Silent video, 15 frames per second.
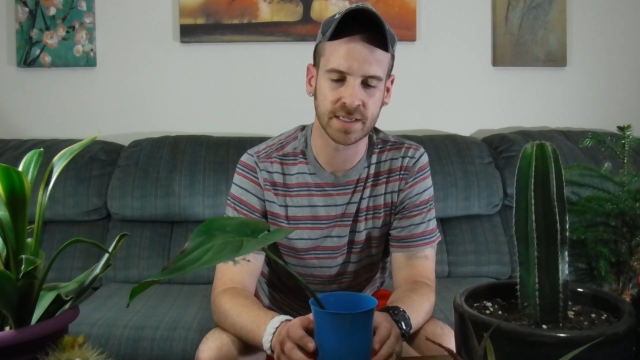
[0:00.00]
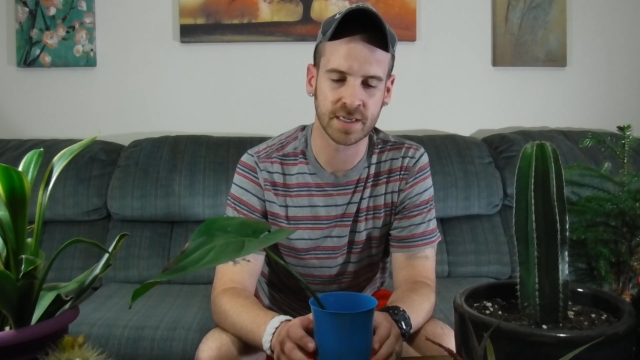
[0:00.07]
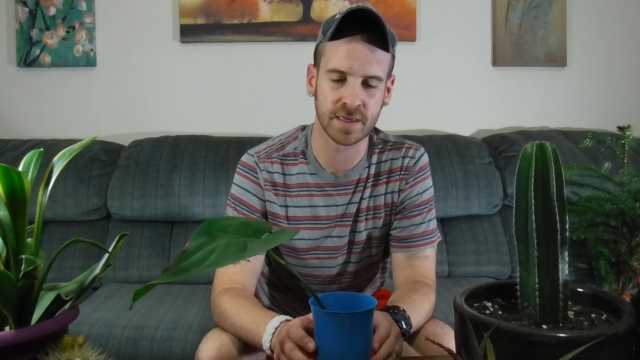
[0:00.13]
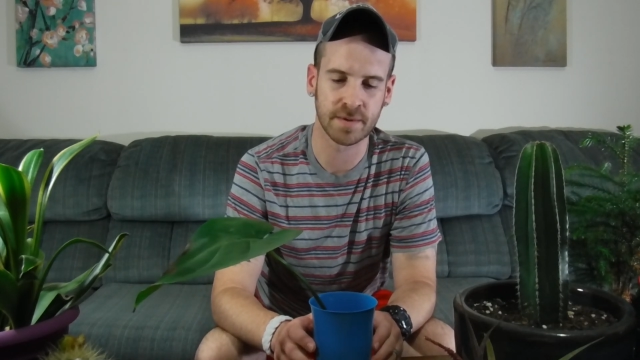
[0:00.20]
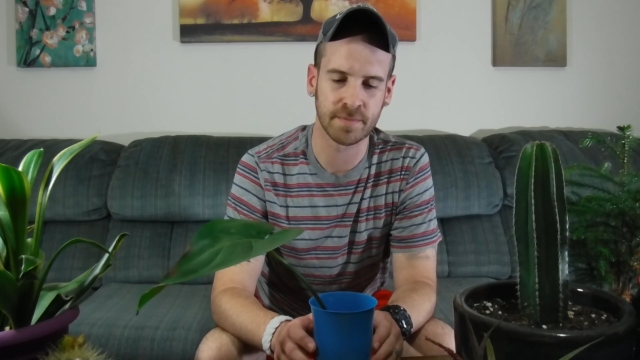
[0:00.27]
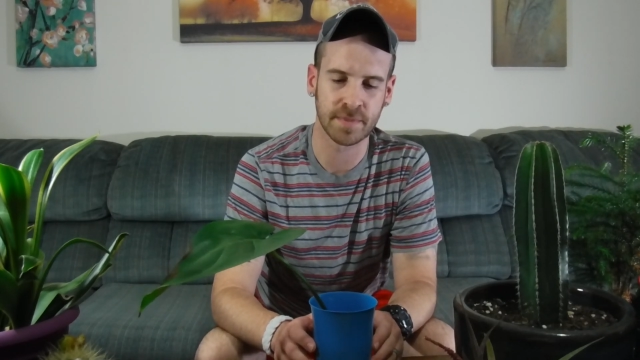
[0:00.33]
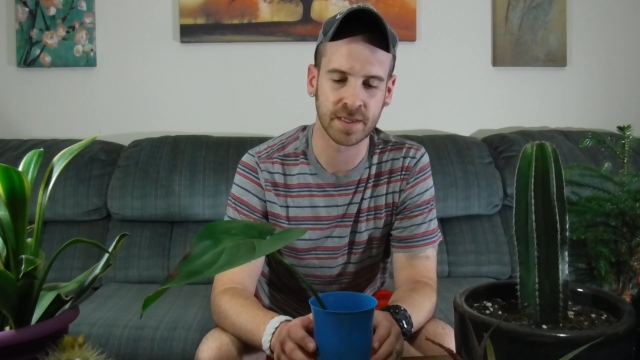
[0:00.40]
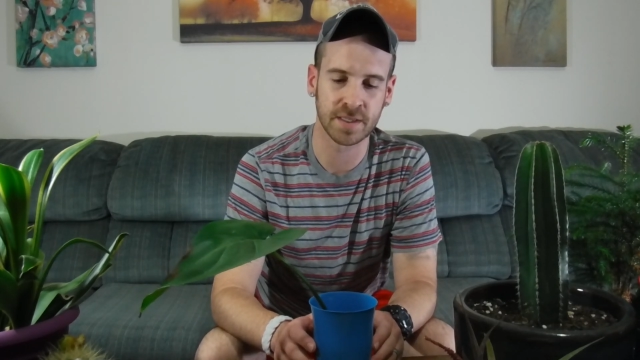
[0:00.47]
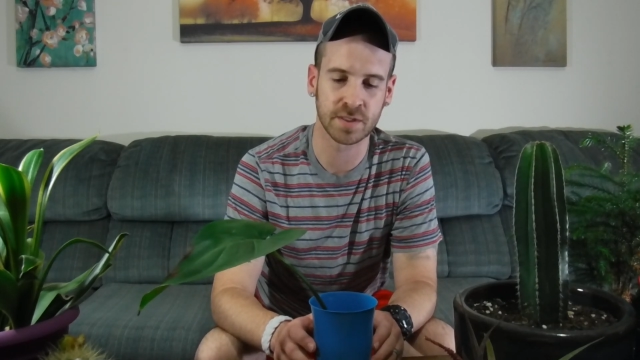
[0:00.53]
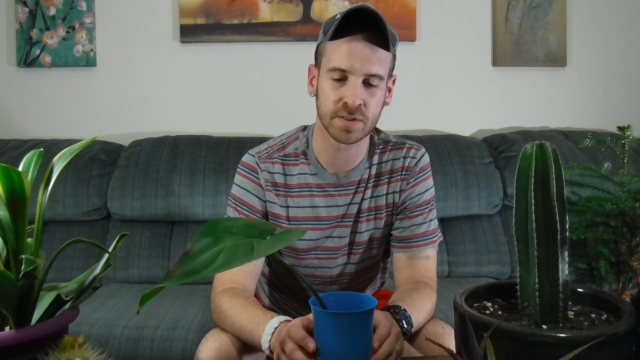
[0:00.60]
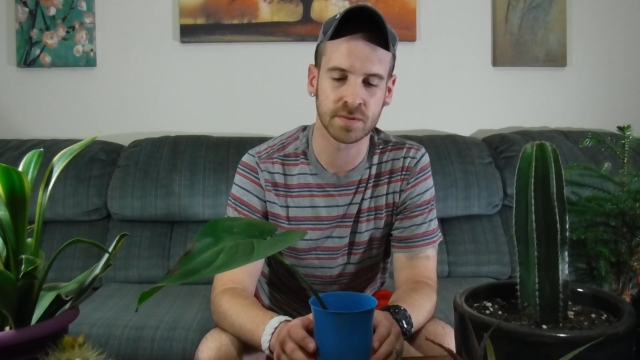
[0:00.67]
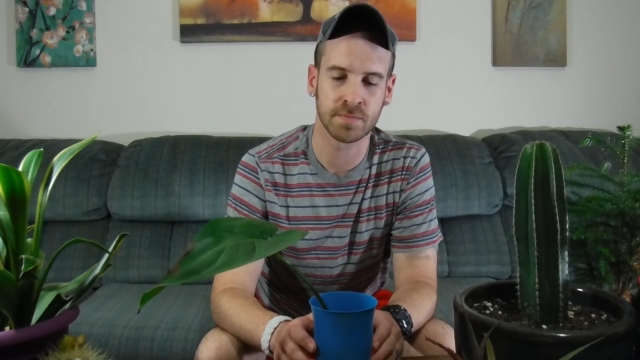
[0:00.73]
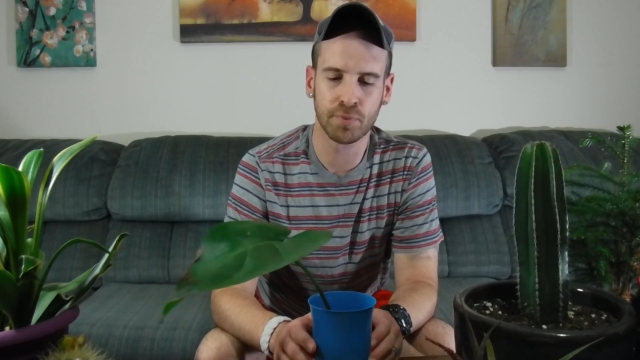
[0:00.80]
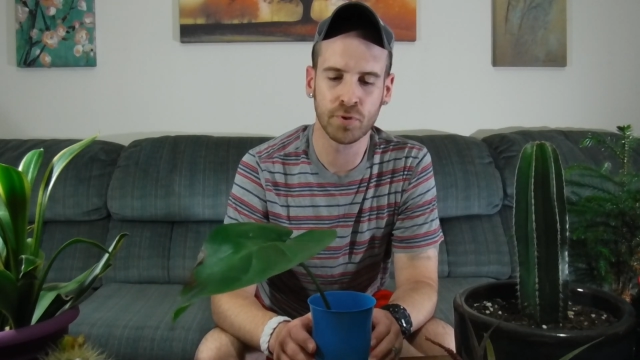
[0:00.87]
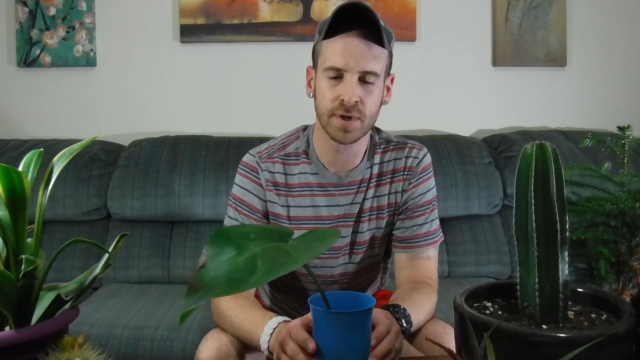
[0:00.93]

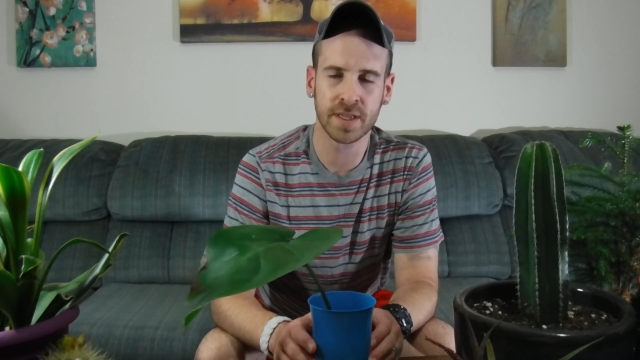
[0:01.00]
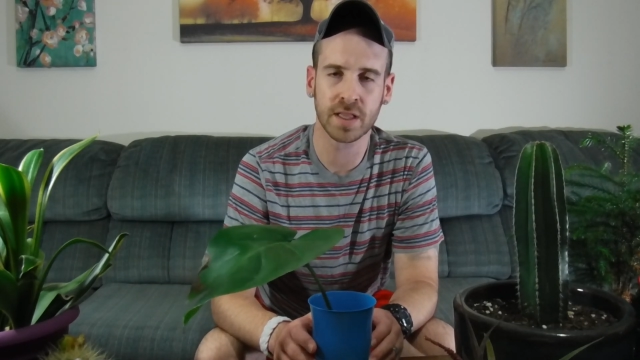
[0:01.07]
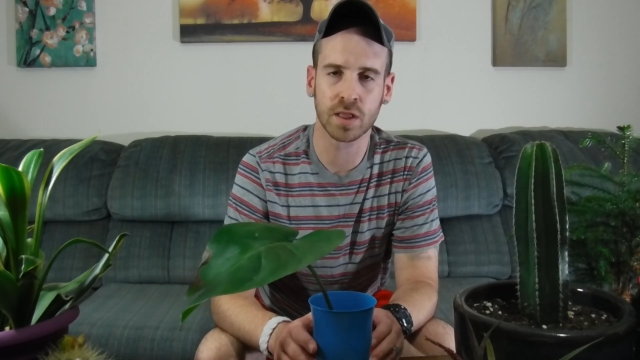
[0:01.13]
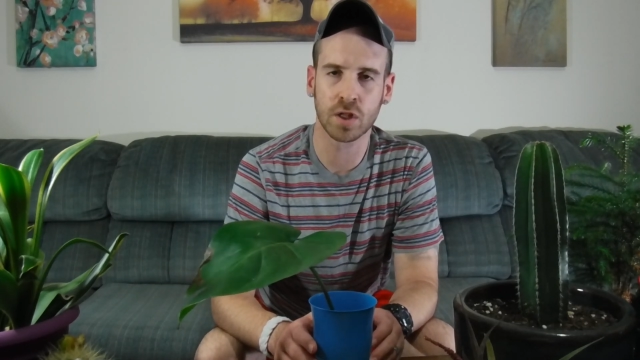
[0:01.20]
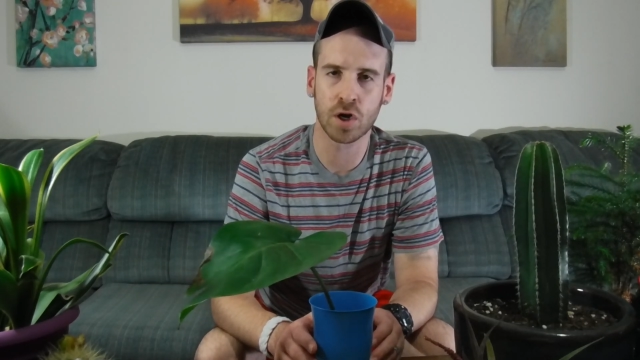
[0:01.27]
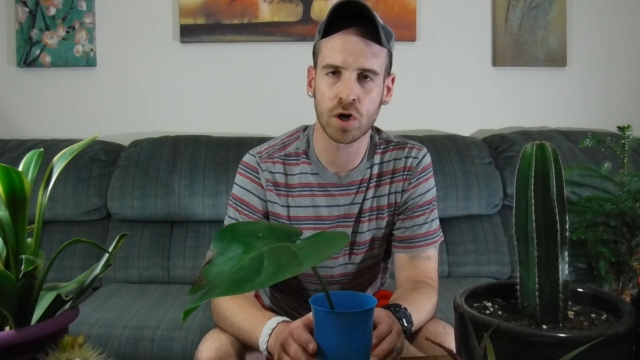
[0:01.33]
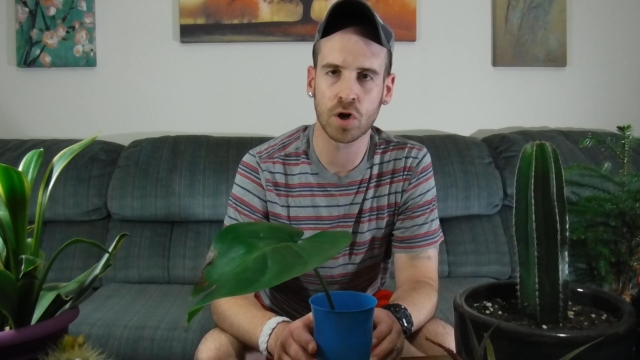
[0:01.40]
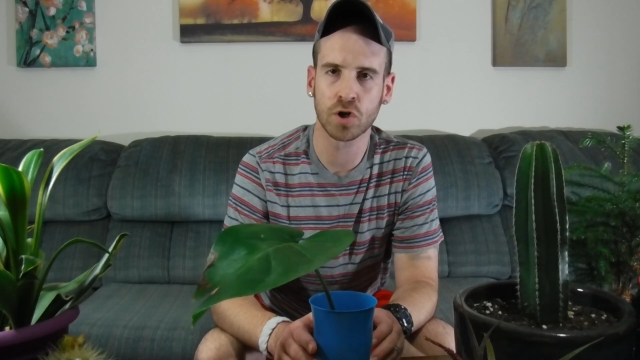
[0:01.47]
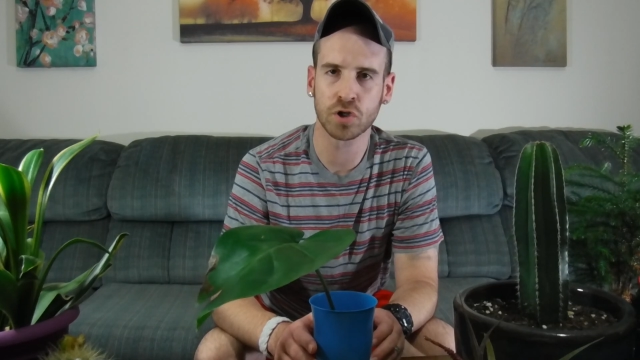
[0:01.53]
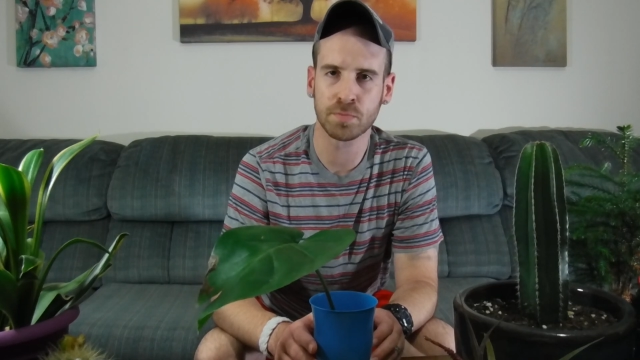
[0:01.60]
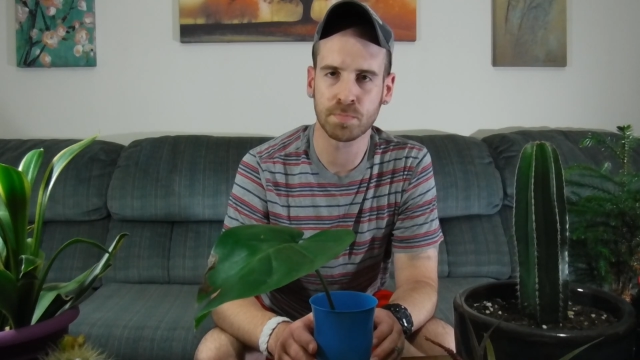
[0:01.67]
It's a pretty large